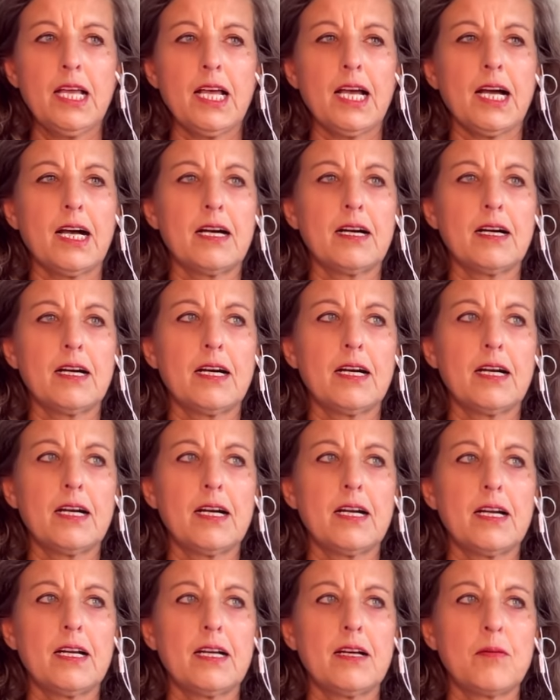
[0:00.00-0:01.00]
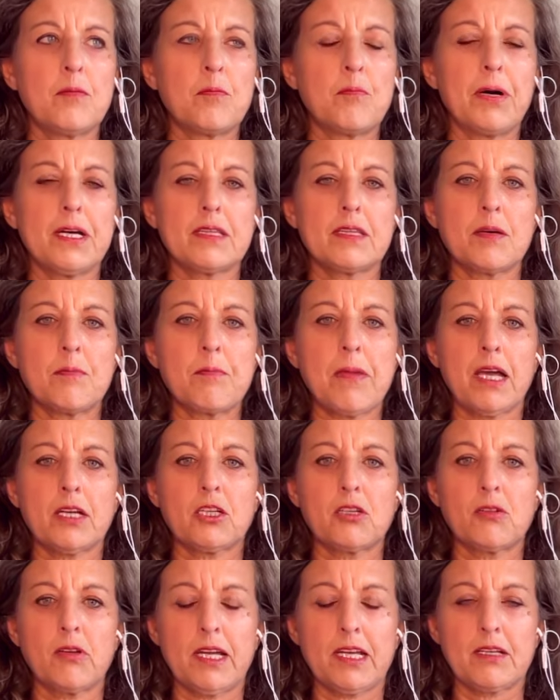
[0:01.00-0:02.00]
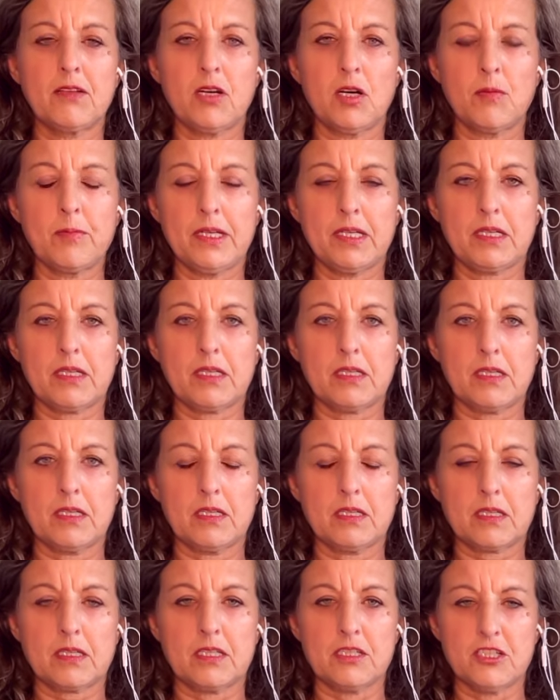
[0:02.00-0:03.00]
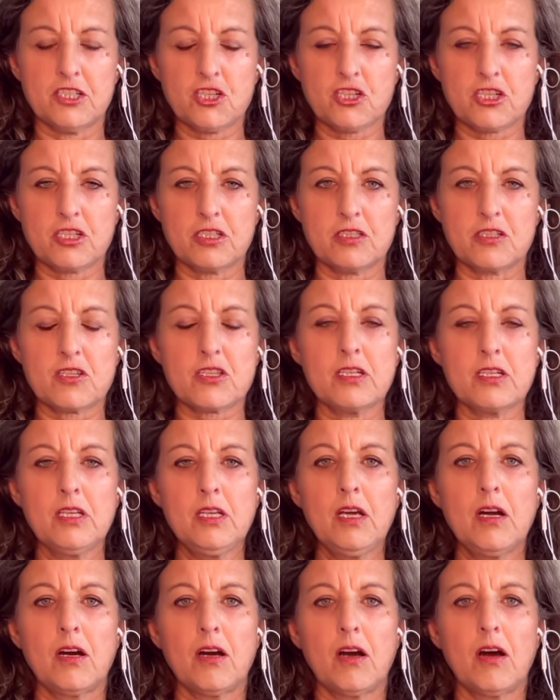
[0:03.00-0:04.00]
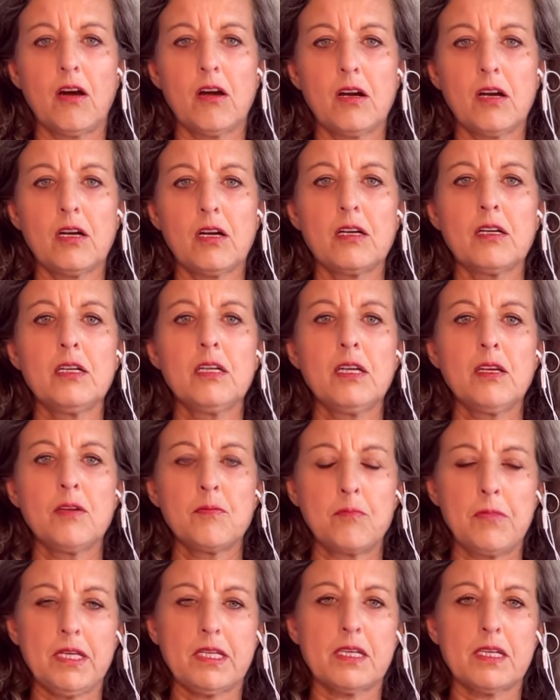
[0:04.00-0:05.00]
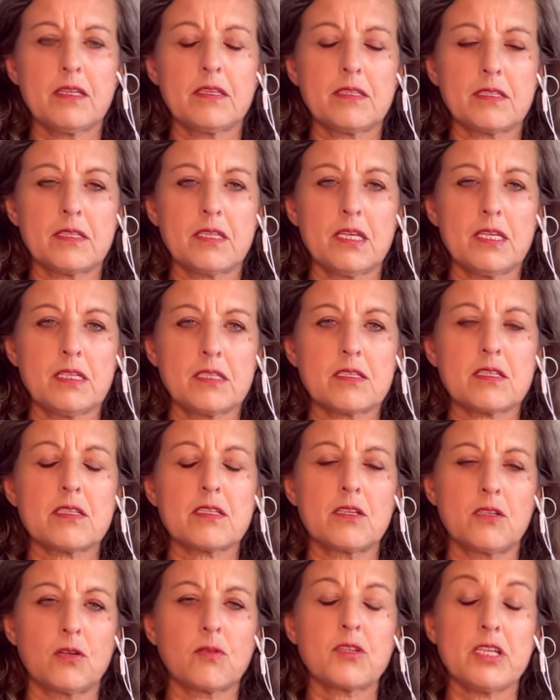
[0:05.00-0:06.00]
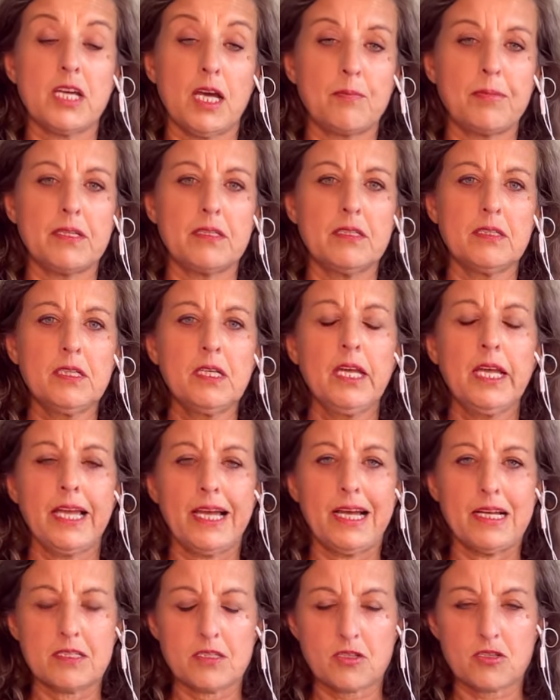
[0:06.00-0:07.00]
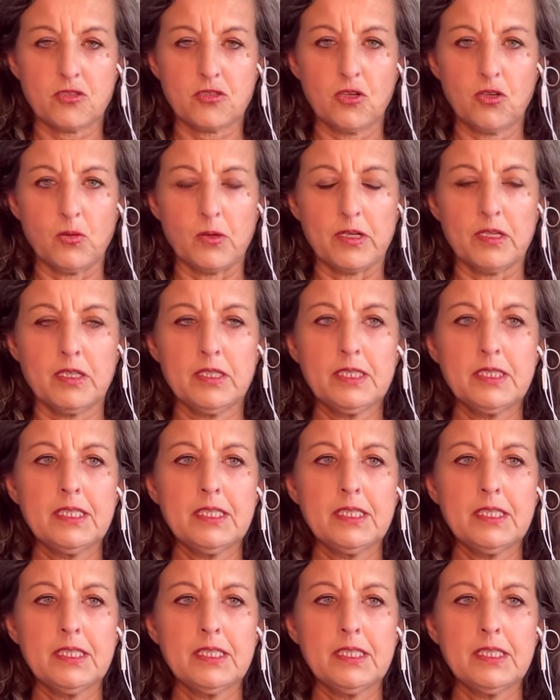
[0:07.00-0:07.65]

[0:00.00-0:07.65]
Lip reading: but the macroeconomic conditions are making things, you know, tepid and slower.